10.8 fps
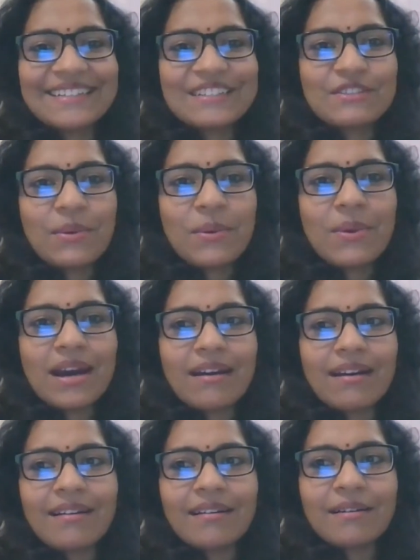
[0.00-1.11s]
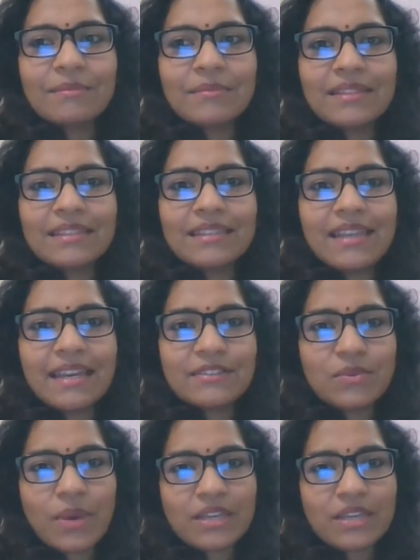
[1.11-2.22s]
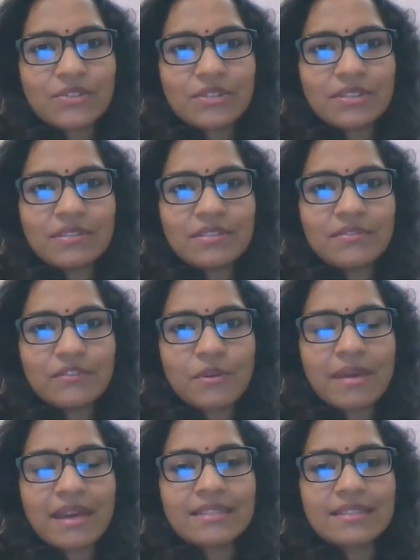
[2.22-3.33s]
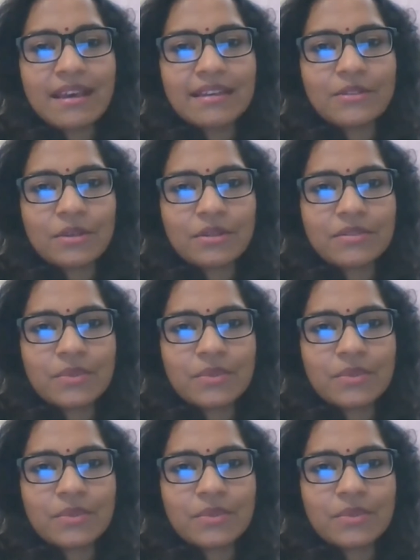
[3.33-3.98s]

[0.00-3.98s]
So the next question from my side, Dr.